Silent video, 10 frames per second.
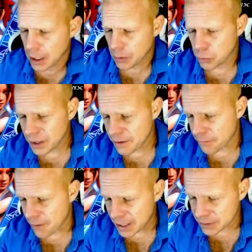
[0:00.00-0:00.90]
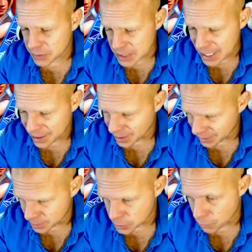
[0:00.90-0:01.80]
really effective at tanking like
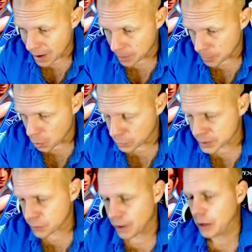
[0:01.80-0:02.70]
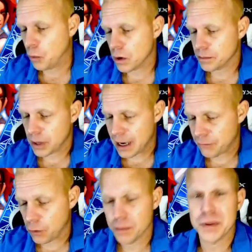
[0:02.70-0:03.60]
this ground bow, this grand warden
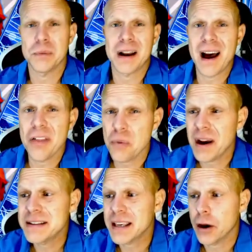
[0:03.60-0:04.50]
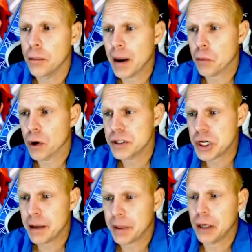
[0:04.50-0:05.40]
platform that would otherwise kill my royal
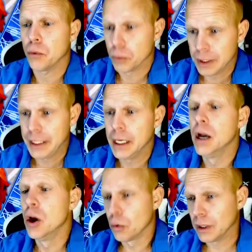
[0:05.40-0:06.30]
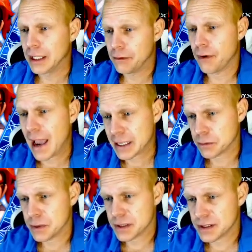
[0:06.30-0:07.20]
champion really, really fast.
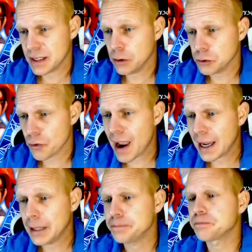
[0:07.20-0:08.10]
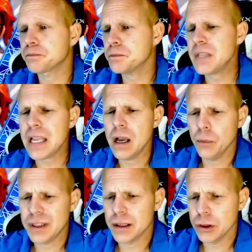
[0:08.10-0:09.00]
We use a single dragon
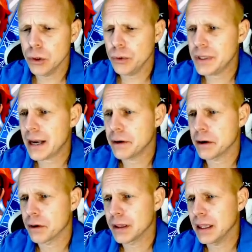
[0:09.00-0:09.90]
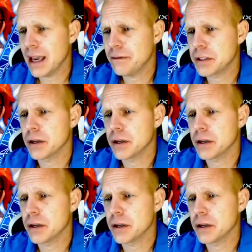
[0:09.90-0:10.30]
with the loon down here on the left to